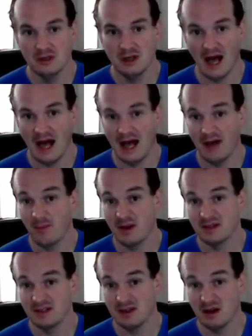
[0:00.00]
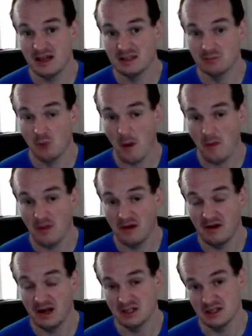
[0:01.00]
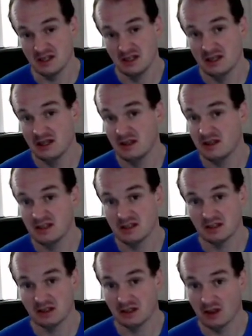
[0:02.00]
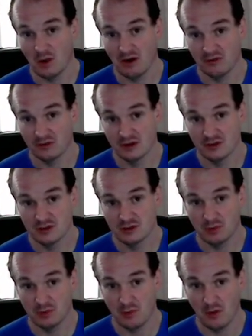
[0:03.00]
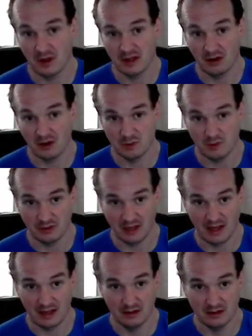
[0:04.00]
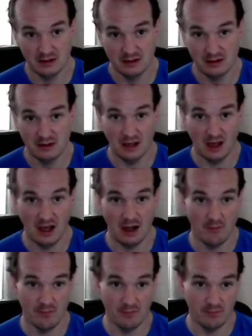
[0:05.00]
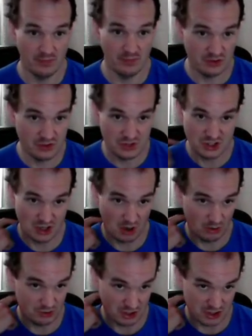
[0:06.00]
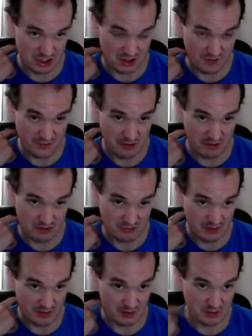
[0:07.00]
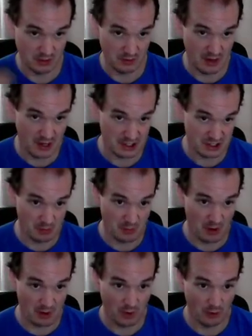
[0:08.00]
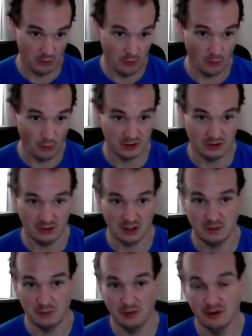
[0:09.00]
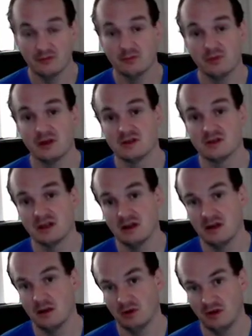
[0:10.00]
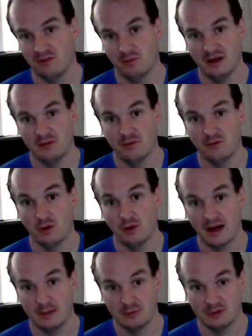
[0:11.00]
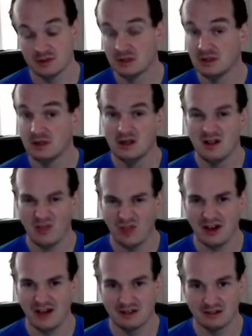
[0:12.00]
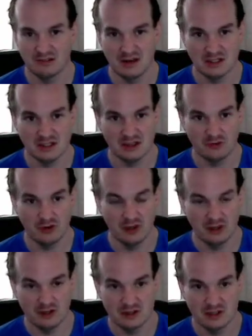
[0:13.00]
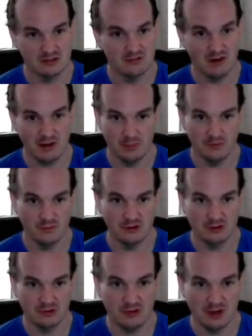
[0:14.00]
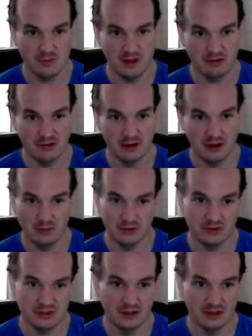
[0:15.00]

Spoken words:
and basically are here to mop up their energy. This isn't going to go well for us, but we might get an Ice Beam to land. Snarl charges at a furious rate though, so actually we might well not get an Ice Beam off, because they get a double Leaf Blade before that happens. That's how crazy Shiftry is. It's great. It's a great pick really, but